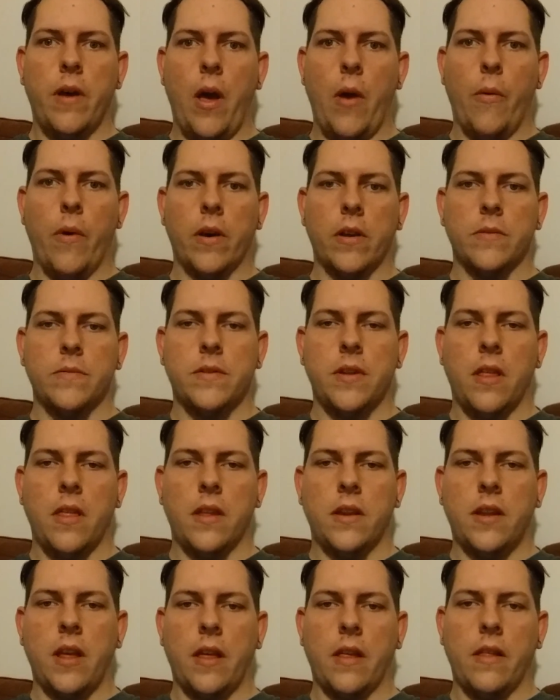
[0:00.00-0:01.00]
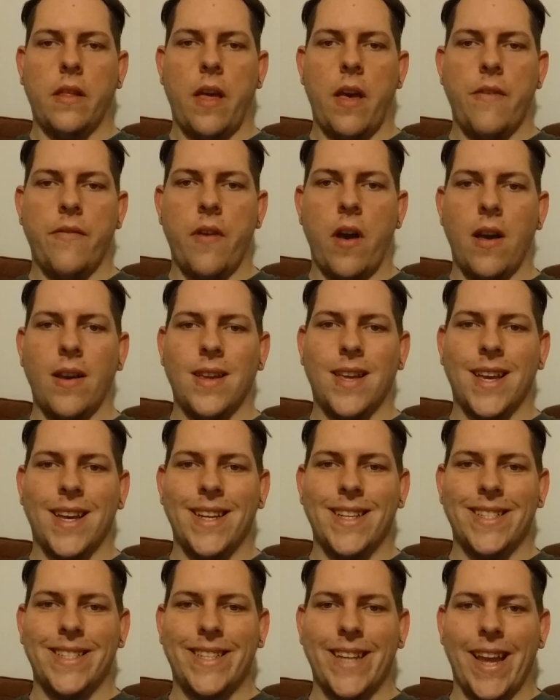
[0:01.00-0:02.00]
and welcome to the Daily Life
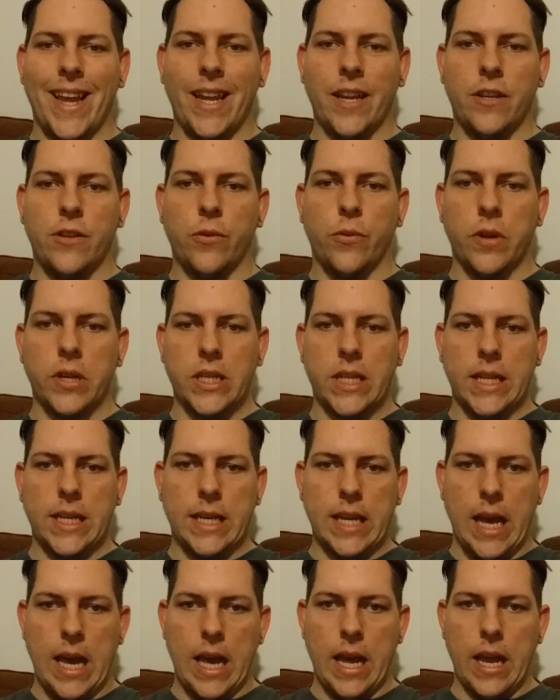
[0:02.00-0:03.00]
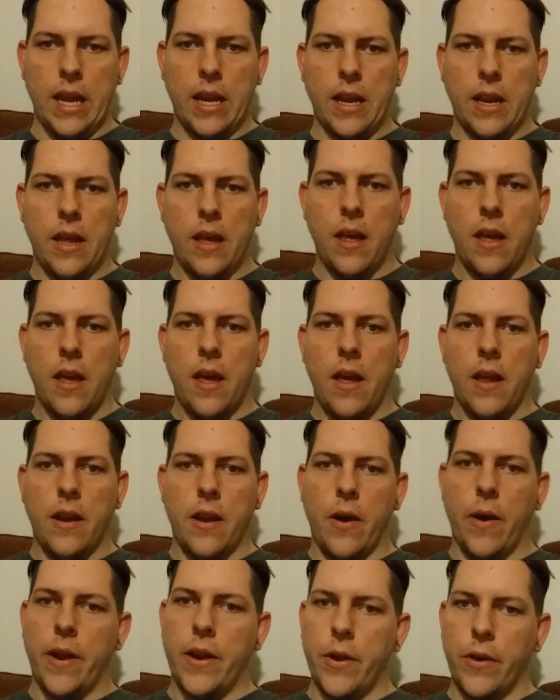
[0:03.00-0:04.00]
Uncut Day 29.
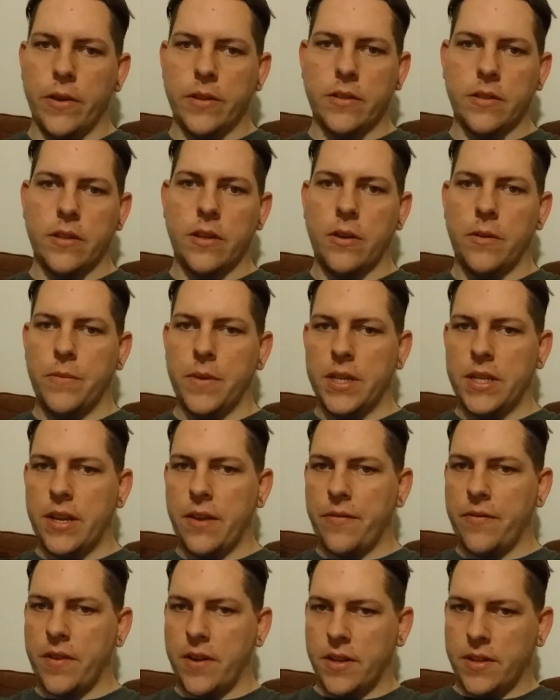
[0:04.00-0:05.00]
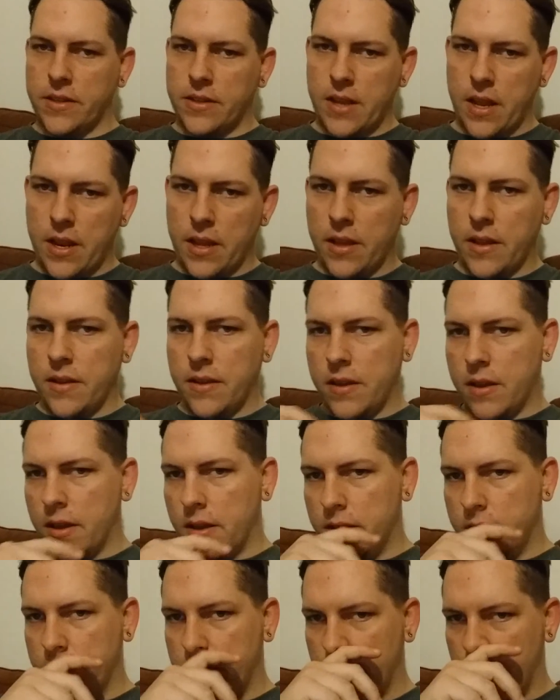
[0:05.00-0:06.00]
Now, I know it's a little bit different in setting
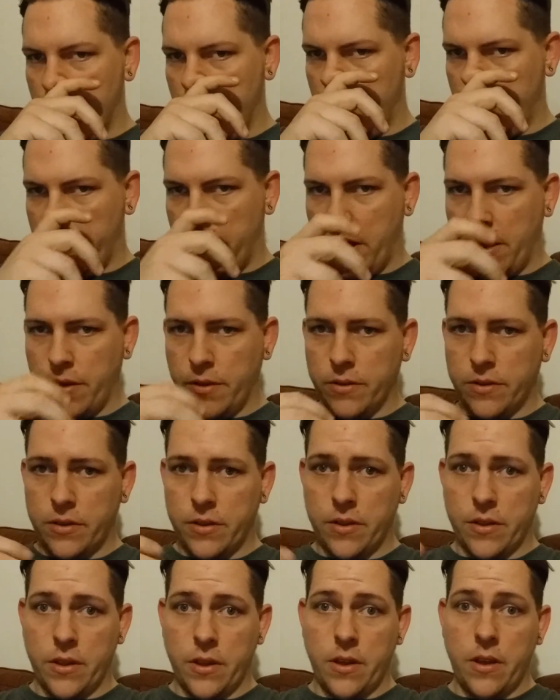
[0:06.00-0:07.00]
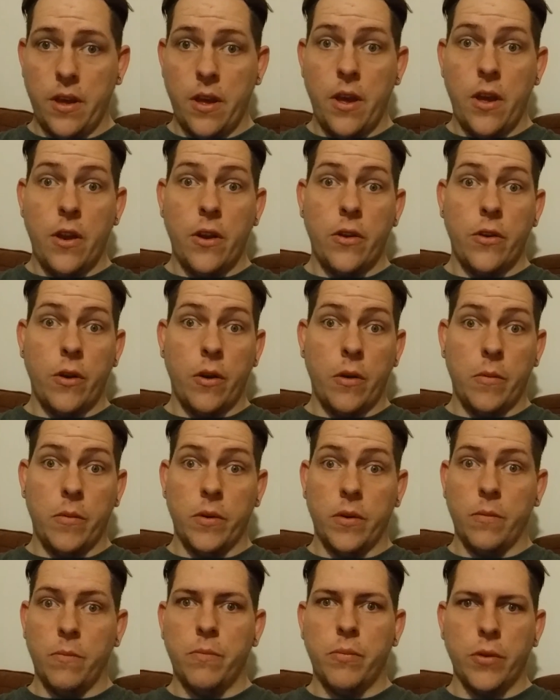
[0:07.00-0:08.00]
because, you're not used to the
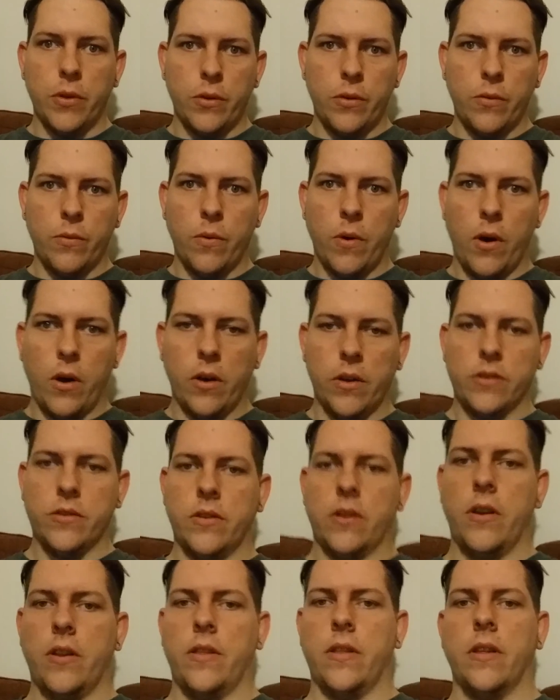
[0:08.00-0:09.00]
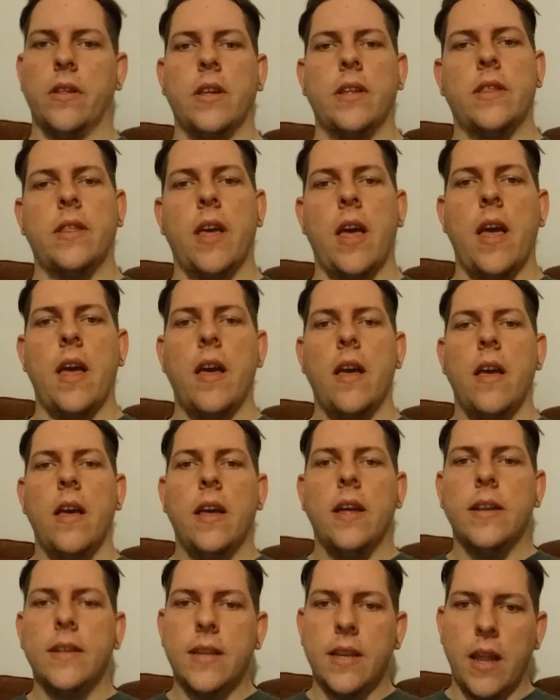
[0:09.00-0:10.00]
normal blue walls or anything like that.
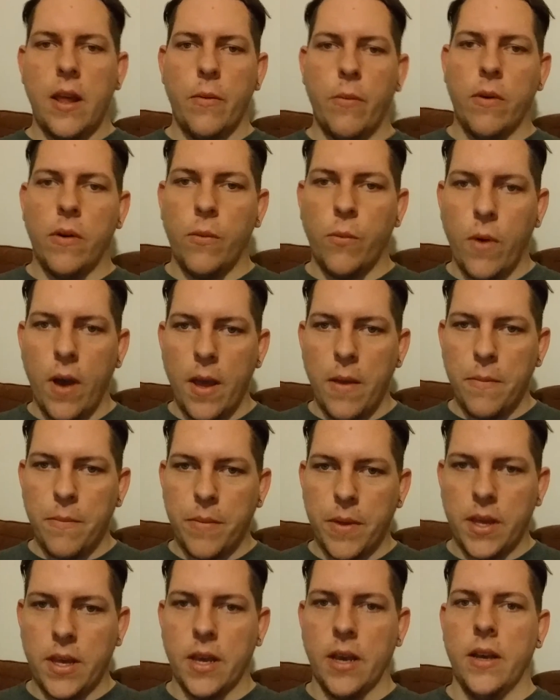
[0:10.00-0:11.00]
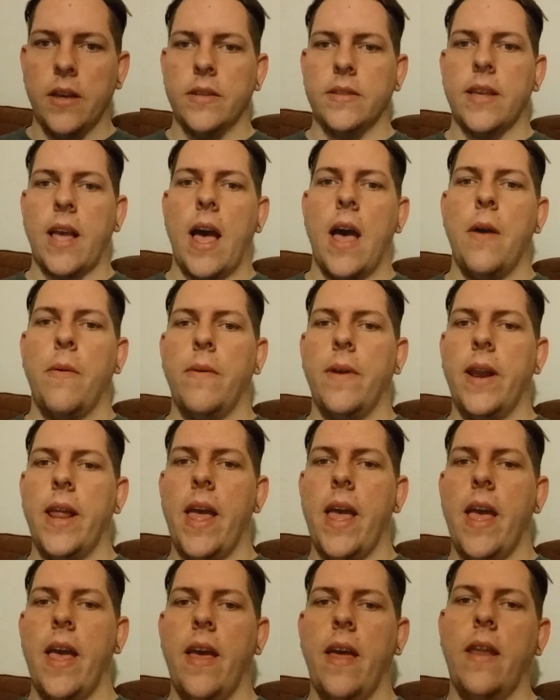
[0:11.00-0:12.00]
Today we're white because I went
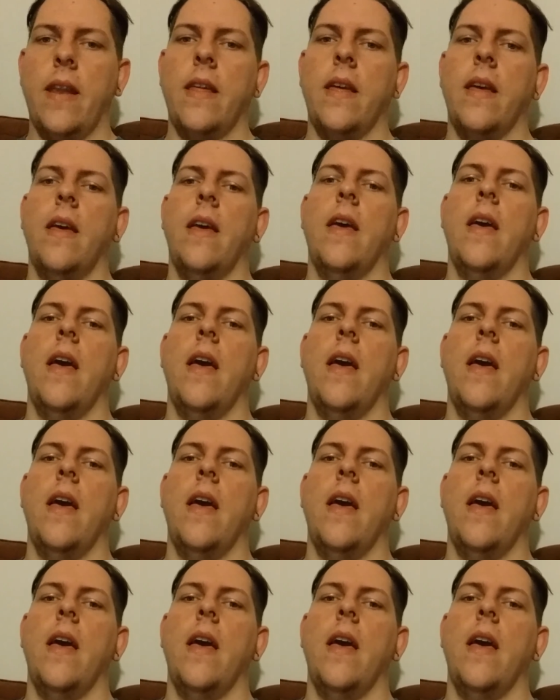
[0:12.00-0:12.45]
ahead